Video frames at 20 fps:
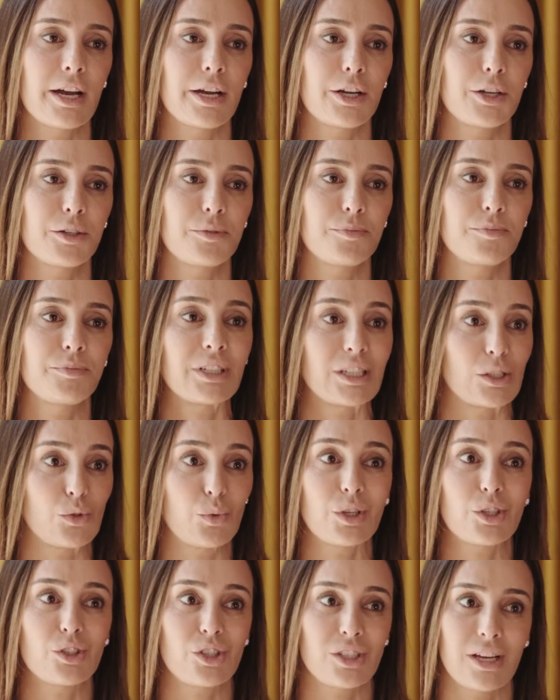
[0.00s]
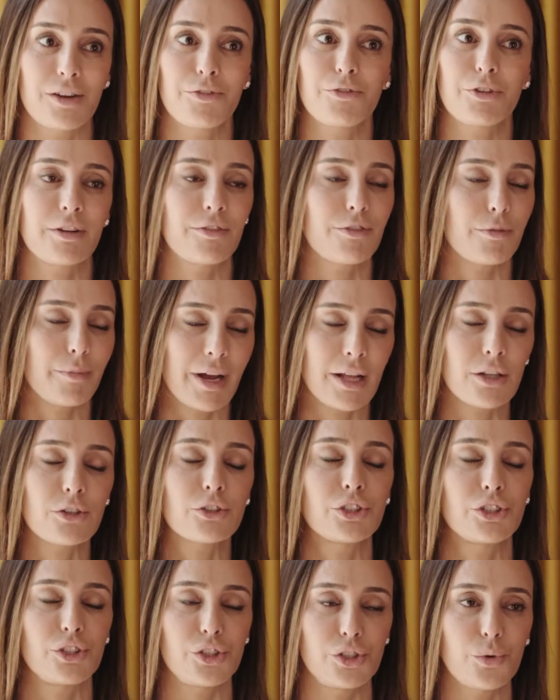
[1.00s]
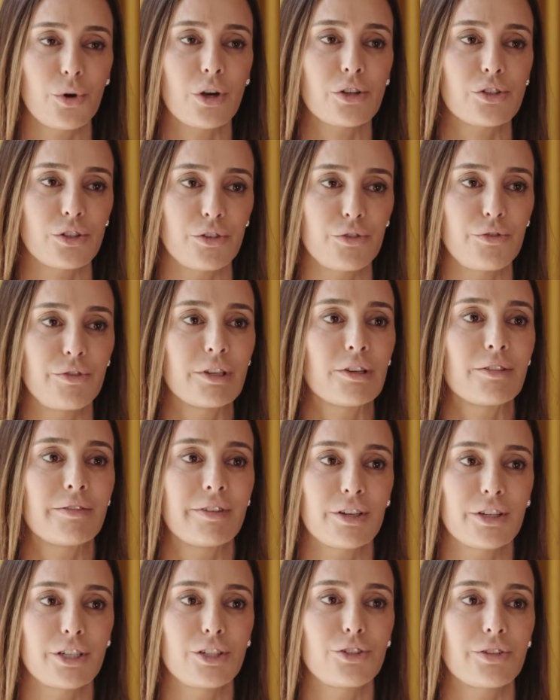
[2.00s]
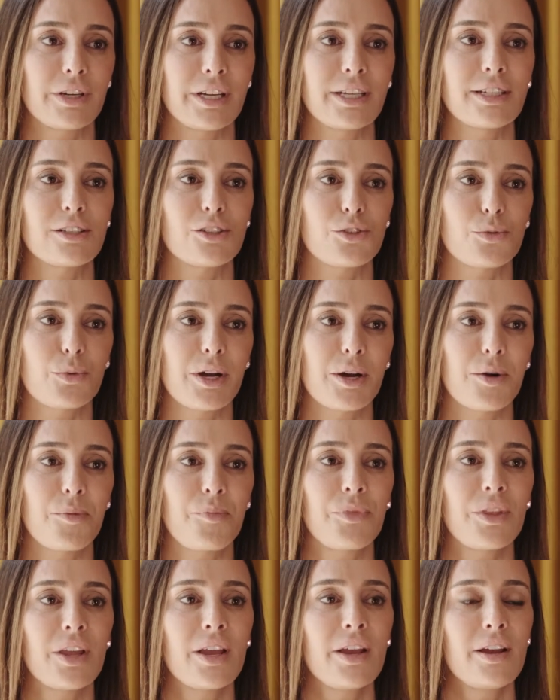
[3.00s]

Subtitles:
tired, because when you're suffering from allergies, you also feel very drained as well.